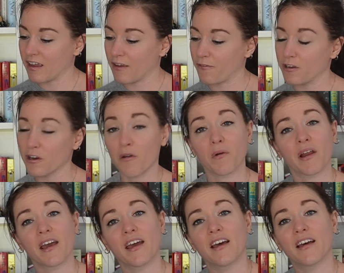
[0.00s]
If you don't want
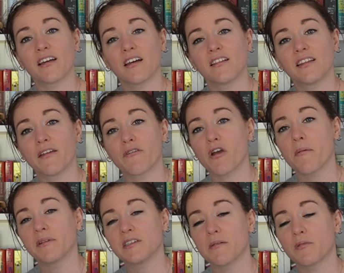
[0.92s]
to leave a
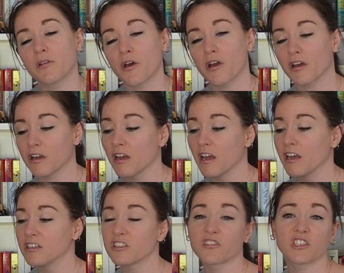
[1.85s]
comment down below,
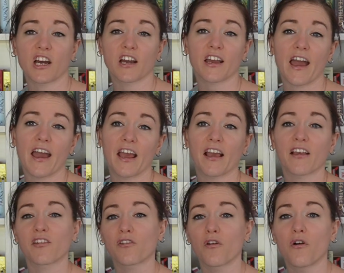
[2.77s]
just chuck a
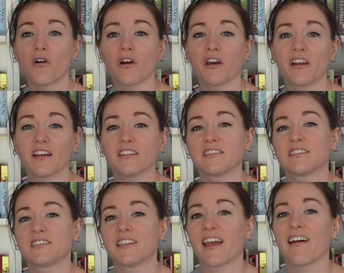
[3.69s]
sword
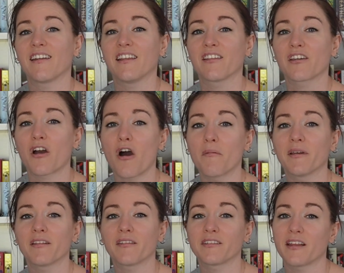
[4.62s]
down in the
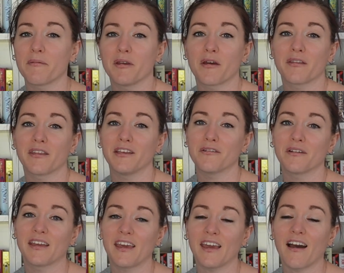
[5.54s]
comments to let me know that you were
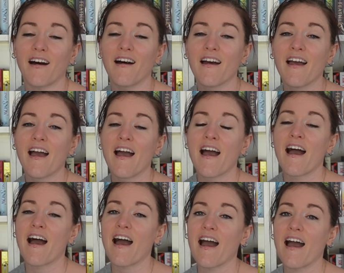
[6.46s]
here.
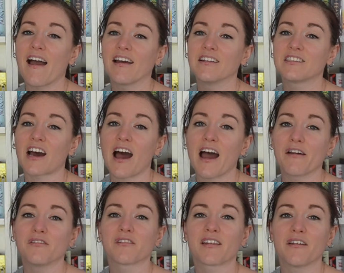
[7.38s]
And I
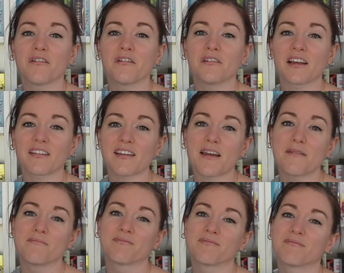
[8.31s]
will see you all next time.
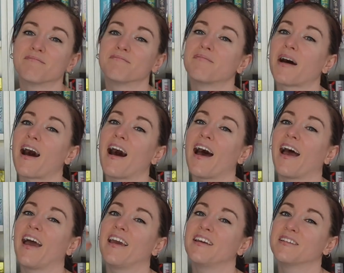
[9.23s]

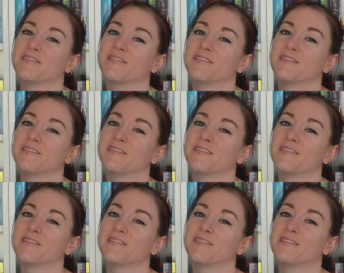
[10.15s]
Bye!